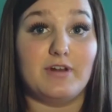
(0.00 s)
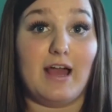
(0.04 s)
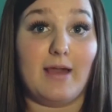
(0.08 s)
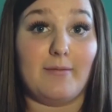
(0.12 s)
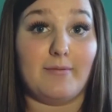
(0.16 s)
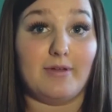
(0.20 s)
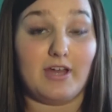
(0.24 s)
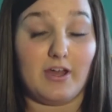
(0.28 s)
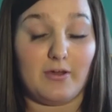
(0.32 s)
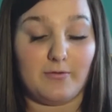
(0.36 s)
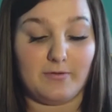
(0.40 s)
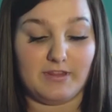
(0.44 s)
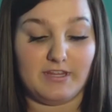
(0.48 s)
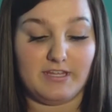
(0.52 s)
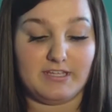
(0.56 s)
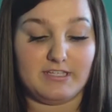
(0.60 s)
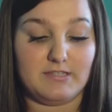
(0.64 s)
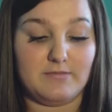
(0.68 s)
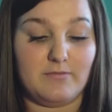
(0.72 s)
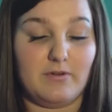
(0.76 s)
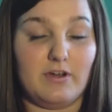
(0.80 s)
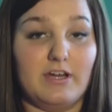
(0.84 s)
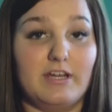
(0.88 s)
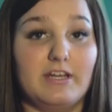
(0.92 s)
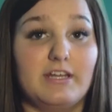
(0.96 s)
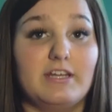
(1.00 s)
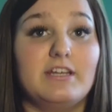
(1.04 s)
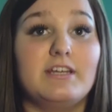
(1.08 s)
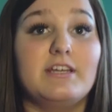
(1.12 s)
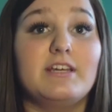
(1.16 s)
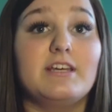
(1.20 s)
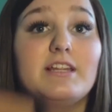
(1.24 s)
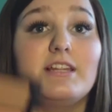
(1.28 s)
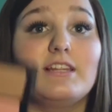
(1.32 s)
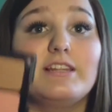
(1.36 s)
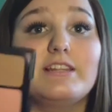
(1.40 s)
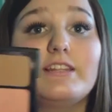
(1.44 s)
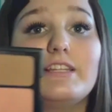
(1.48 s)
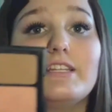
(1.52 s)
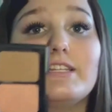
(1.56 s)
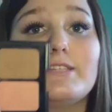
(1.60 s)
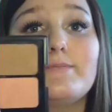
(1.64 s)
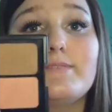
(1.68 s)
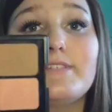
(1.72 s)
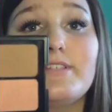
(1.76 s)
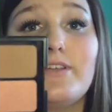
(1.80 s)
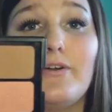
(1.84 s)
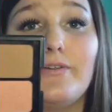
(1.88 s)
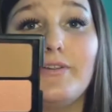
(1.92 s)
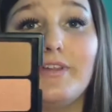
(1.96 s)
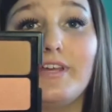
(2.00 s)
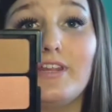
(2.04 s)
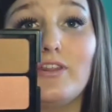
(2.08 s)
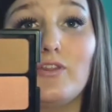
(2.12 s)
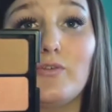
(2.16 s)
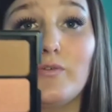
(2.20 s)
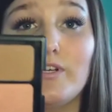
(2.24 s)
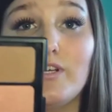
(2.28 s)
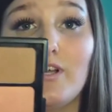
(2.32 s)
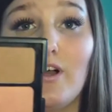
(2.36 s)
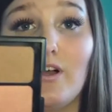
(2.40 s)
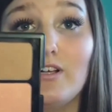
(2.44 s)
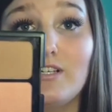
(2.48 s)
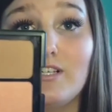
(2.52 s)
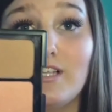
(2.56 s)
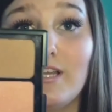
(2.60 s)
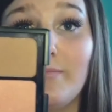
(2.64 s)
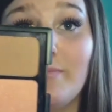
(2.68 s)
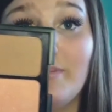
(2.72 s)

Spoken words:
I would go with this one. This was only $3, I